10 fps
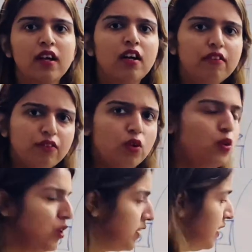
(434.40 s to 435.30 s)
Of
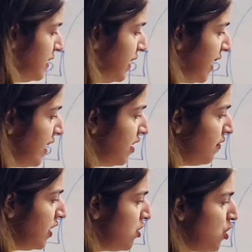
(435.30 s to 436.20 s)
course, this
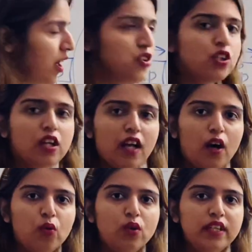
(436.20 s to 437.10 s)
negatively charged
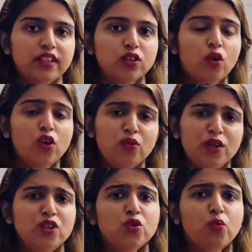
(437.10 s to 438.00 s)
cloud is not
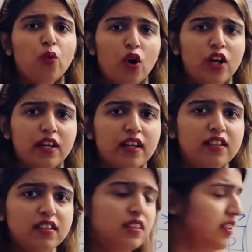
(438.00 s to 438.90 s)
going to want
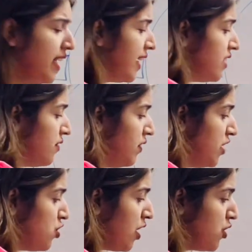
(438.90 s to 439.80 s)
another
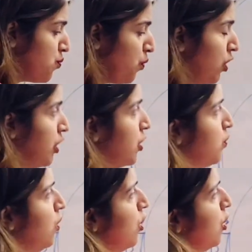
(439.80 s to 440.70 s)
negatively charged
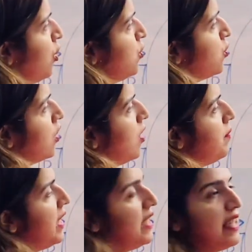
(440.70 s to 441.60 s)
molecule to come
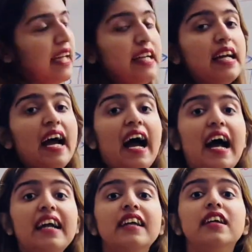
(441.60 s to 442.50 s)
and get
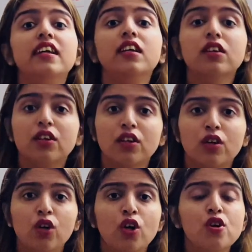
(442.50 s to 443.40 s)
added here.
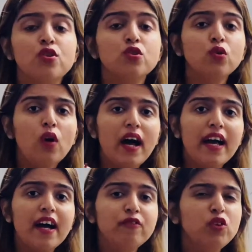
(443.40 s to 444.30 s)
So I
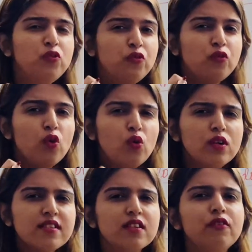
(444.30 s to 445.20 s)
have to
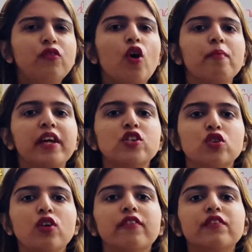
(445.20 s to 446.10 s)
force the
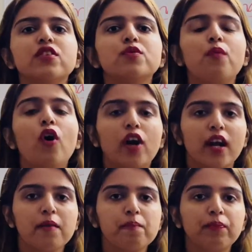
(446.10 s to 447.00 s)
formation of this bond.